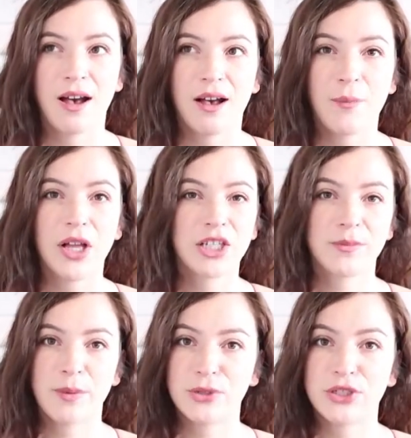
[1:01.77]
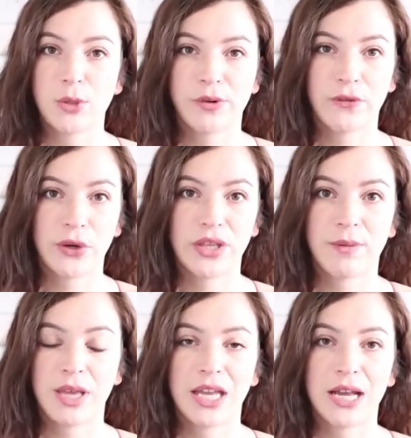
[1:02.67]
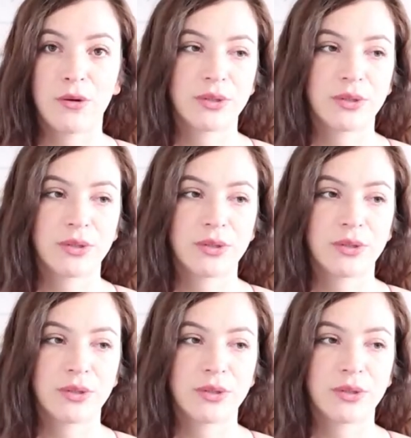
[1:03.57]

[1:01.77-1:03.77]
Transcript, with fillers: um, a lot of people still prefer them and I